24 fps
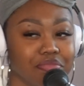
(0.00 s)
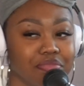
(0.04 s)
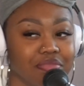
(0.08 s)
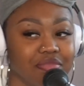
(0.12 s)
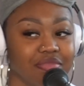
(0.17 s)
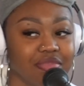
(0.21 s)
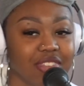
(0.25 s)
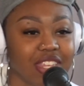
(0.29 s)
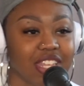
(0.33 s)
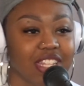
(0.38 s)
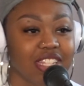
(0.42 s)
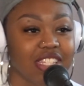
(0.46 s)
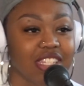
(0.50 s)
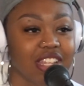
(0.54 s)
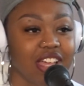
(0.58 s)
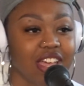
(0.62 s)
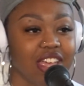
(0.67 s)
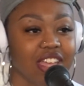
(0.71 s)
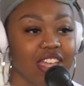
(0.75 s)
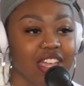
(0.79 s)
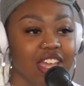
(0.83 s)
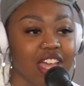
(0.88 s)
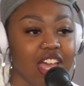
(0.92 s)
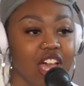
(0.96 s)
it's
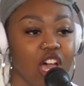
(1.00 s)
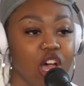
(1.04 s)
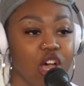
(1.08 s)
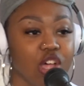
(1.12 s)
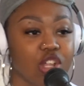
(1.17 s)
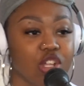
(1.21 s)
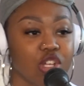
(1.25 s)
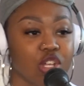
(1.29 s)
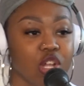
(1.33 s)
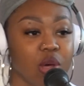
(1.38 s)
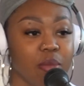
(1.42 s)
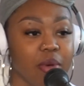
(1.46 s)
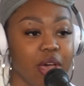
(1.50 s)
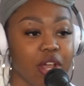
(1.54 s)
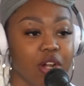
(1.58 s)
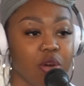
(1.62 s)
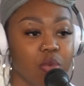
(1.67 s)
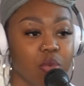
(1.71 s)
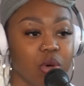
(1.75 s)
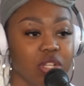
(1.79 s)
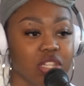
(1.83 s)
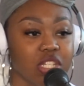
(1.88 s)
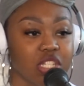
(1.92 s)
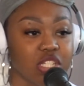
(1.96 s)
like no matter
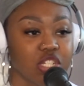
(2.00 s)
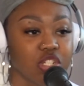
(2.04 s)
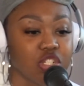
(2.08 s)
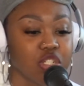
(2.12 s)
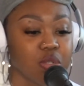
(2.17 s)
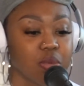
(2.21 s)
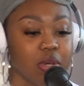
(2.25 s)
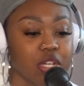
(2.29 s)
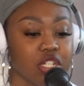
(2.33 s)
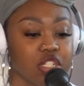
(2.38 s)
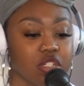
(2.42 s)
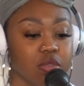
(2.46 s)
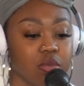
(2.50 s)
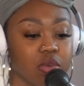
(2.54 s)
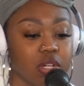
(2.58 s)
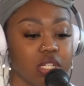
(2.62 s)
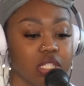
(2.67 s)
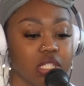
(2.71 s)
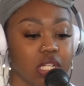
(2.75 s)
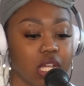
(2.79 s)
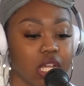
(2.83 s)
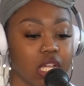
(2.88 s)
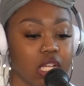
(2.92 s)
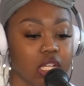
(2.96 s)
what the situation
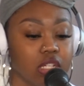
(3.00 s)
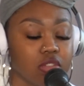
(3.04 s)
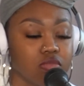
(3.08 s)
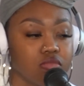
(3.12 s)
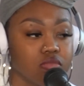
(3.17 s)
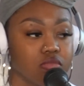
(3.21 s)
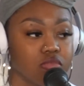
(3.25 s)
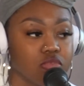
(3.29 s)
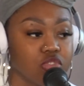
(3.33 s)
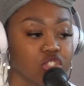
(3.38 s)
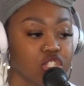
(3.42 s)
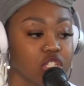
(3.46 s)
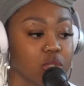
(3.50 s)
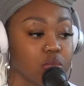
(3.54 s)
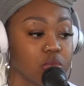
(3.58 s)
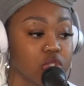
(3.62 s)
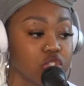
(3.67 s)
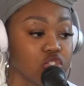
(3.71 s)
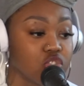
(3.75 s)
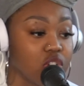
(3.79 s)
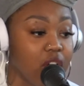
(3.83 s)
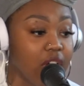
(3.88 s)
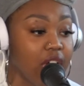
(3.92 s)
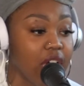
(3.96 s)
was, like she was
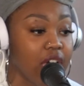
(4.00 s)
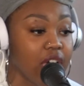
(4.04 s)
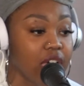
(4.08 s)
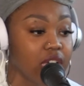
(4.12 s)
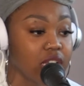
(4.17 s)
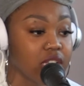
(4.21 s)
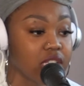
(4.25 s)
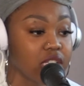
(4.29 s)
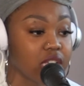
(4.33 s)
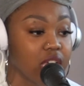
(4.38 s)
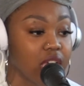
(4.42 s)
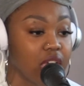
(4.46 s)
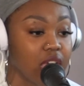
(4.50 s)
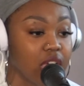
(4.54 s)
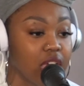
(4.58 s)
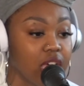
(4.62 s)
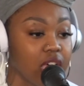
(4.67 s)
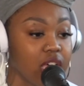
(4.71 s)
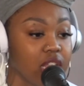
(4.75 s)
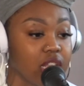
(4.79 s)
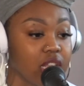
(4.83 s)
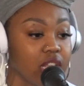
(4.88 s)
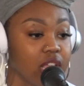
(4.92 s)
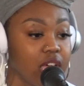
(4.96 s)
dragged,
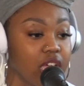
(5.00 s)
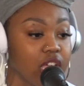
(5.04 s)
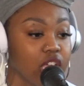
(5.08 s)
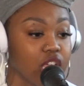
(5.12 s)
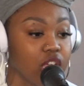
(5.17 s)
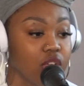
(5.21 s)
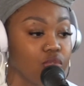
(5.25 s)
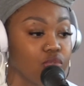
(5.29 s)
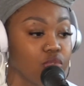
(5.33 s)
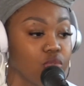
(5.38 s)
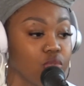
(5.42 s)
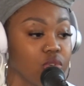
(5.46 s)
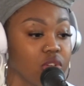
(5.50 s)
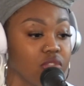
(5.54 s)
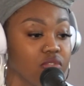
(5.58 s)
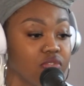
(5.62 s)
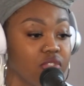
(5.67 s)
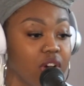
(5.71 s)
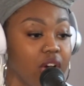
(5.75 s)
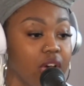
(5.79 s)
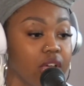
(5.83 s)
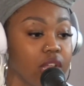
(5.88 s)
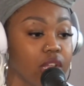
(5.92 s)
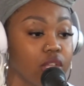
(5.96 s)
and like if you can
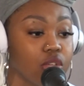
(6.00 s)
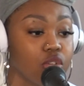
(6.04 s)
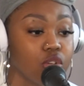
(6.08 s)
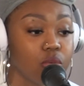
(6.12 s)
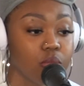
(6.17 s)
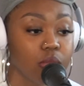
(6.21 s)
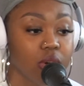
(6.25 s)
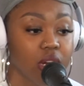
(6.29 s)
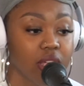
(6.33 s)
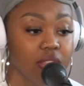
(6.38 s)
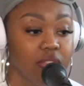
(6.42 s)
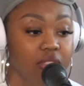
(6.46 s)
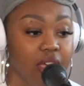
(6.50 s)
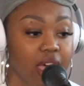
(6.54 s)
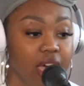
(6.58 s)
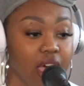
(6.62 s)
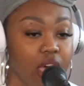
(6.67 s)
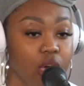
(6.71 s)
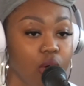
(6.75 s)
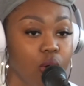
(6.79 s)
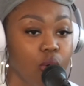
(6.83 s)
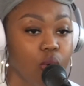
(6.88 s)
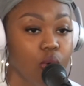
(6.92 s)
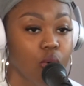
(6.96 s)
find humor in
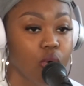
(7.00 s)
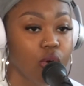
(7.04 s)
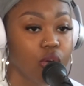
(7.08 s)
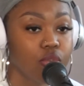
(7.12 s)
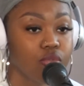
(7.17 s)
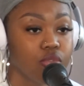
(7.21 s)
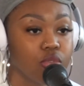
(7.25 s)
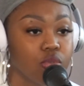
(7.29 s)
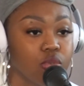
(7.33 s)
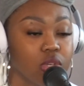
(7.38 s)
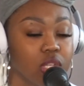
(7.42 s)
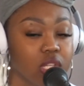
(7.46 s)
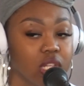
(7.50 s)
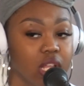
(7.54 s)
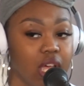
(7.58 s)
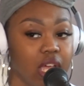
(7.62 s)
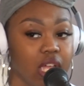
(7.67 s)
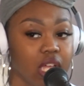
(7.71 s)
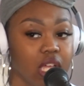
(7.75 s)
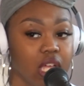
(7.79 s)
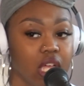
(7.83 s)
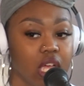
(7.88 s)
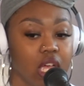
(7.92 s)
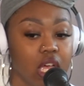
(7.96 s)
that, or if you can
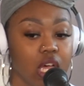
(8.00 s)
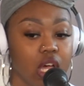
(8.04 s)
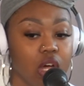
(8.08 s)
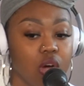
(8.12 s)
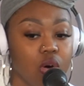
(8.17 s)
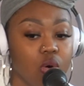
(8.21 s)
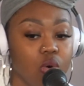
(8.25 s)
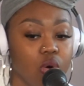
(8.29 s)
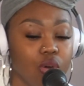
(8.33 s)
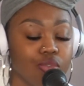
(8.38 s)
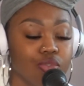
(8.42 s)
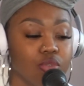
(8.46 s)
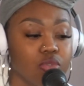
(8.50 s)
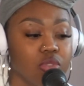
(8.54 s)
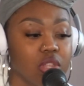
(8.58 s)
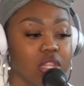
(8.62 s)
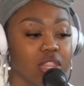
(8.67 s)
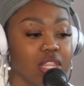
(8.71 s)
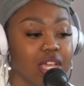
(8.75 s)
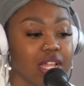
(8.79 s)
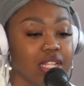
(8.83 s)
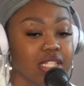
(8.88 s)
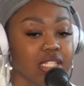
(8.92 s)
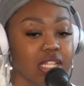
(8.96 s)
like, or if you think
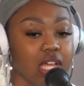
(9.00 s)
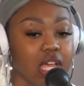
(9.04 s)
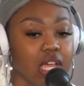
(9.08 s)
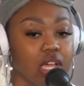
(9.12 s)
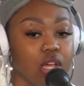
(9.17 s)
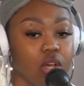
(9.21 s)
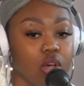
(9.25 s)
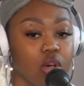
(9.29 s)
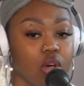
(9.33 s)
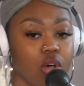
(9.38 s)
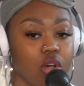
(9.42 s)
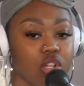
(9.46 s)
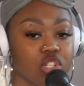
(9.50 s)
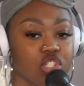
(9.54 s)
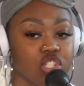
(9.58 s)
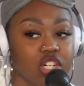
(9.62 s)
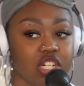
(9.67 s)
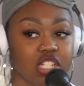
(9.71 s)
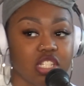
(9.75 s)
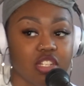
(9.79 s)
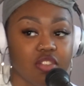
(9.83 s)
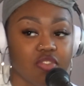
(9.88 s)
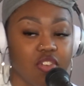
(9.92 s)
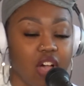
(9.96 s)
that's like
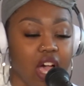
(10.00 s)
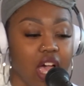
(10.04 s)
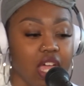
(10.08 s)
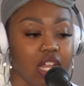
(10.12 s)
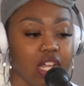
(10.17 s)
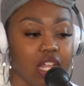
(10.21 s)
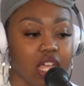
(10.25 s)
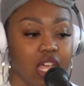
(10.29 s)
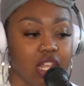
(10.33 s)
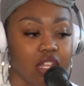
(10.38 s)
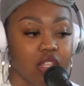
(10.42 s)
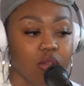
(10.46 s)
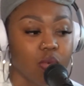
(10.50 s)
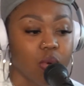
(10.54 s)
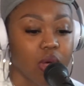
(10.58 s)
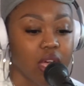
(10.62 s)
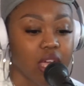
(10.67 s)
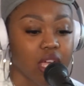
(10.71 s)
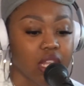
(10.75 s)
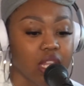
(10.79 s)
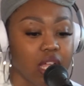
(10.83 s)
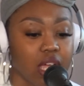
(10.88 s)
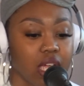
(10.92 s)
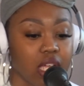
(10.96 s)
justified in any
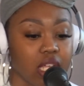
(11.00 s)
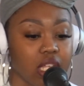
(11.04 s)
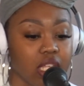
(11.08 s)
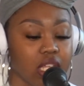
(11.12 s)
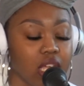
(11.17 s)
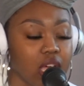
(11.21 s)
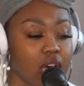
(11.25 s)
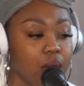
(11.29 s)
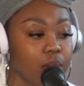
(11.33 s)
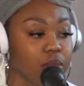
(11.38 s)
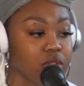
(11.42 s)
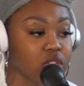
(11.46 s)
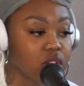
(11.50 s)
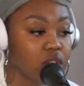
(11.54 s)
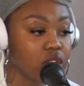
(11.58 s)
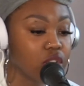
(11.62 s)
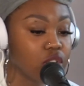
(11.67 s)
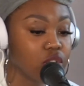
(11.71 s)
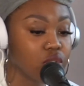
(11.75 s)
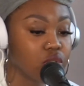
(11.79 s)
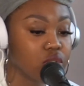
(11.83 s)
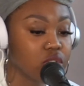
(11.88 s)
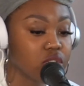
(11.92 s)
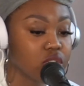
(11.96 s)
way, like yeah, I'm gonna start
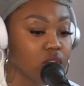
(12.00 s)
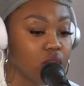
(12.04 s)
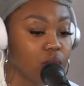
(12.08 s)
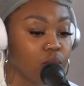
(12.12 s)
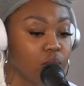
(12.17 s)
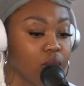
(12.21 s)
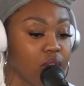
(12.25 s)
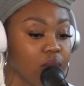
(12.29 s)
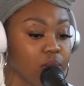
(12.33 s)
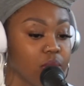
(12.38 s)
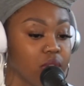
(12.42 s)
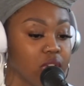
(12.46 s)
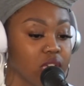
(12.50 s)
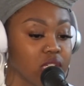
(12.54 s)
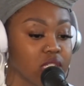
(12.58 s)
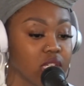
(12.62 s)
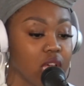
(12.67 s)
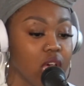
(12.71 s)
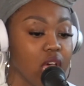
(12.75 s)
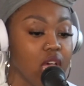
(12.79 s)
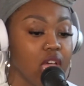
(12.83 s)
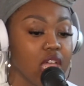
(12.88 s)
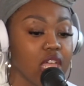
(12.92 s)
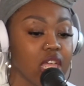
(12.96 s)
looking at it a certain way, because
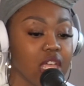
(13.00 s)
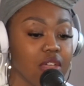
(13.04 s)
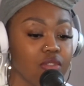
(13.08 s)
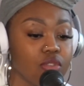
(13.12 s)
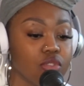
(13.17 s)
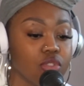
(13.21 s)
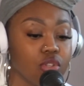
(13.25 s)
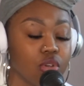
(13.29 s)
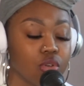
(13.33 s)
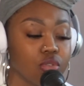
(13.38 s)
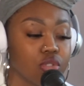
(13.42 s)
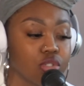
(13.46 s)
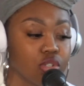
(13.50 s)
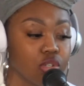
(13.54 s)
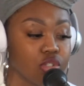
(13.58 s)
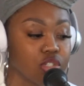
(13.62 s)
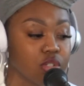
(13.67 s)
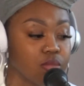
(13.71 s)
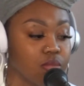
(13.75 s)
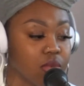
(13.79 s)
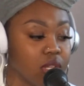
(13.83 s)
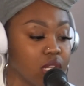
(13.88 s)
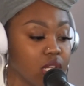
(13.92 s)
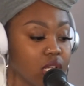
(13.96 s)
even though
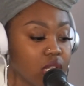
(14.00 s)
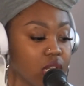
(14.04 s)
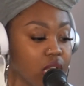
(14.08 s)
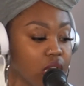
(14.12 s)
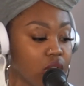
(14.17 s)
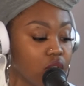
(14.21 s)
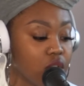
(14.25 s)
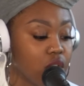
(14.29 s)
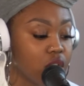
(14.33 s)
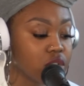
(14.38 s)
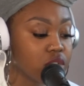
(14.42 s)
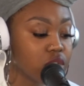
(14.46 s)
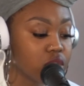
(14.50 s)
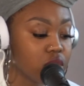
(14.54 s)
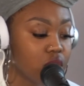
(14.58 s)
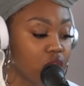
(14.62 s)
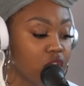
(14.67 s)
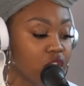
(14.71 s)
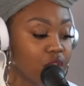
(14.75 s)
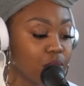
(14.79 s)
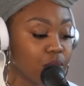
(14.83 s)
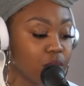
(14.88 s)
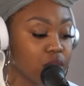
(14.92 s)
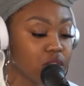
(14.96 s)
social media like causes
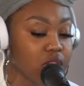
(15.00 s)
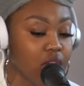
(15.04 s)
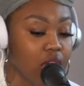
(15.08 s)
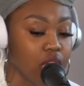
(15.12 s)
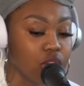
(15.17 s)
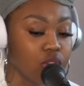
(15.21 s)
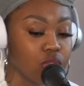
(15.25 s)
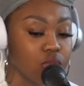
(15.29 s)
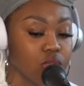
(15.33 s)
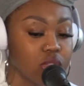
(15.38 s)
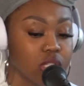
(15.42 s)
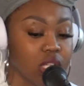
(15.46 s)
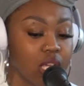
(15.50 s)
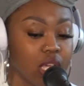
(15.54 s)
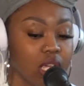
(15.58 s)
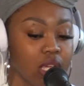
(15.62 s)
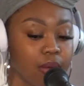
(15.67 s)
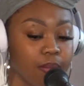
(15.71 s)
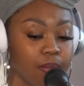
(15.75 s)
arguments, I do think